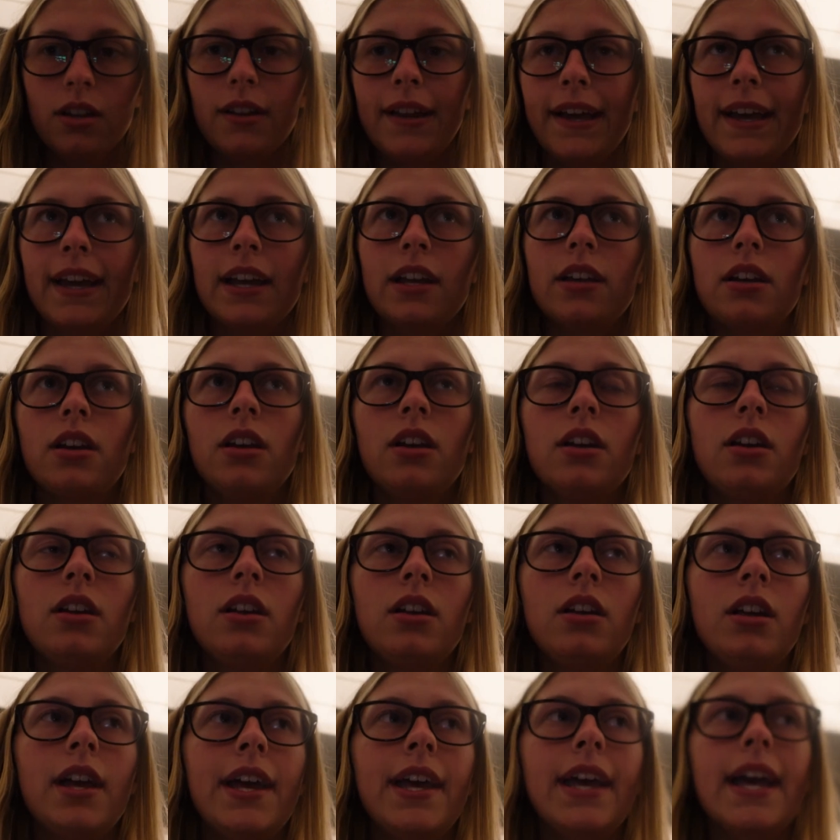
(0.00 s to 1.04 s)
Like
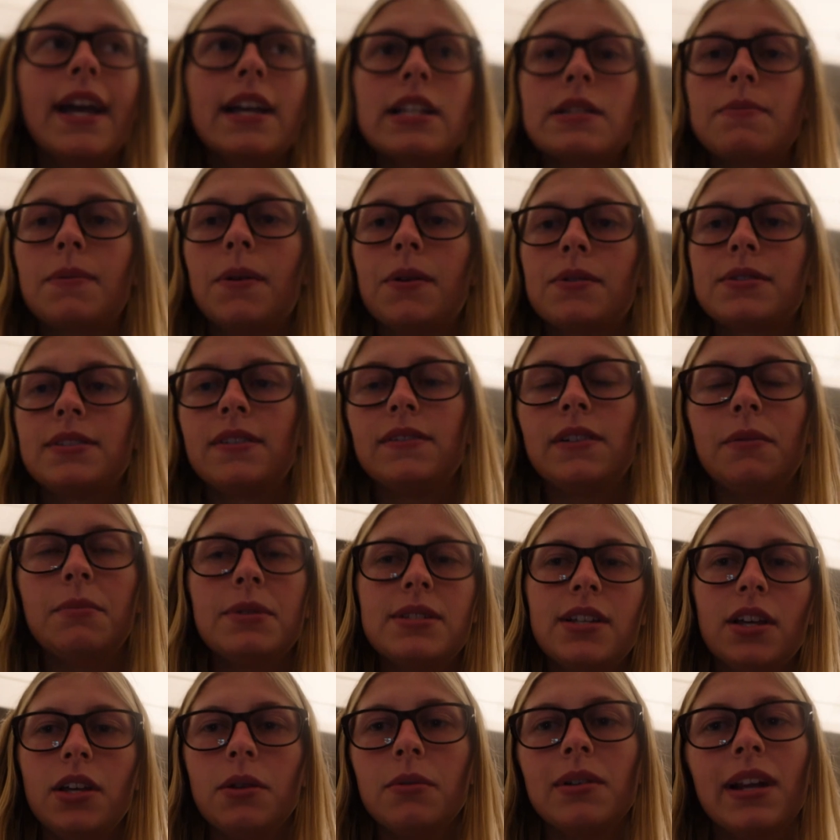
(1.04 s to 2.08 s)
explosive. Let me
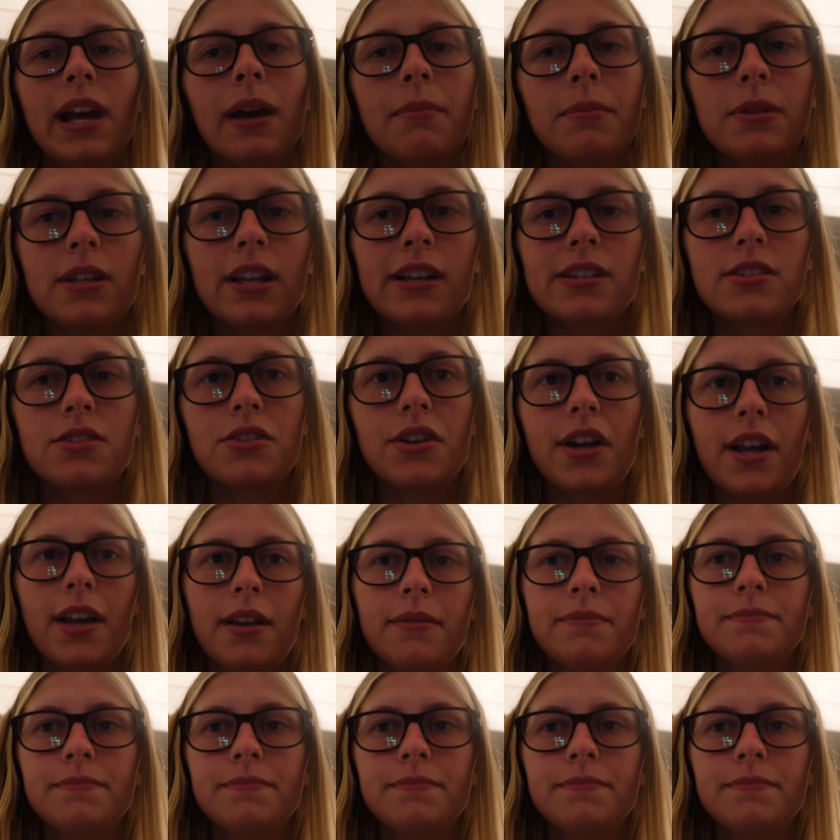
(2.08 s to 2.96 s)
tell you what happened yesterday.